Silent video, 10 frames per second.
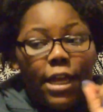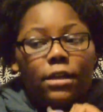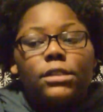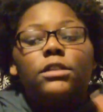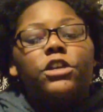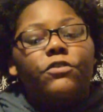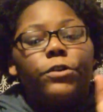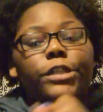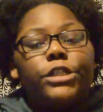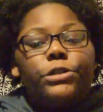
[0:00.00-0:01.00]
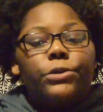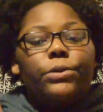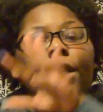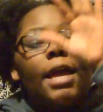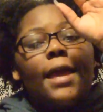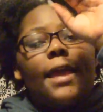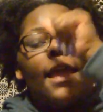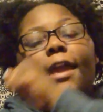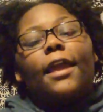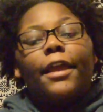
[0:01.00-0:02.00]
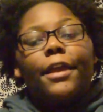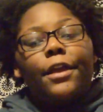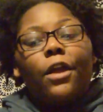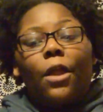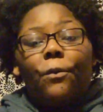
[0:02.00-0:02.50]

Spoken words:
And also look forward to a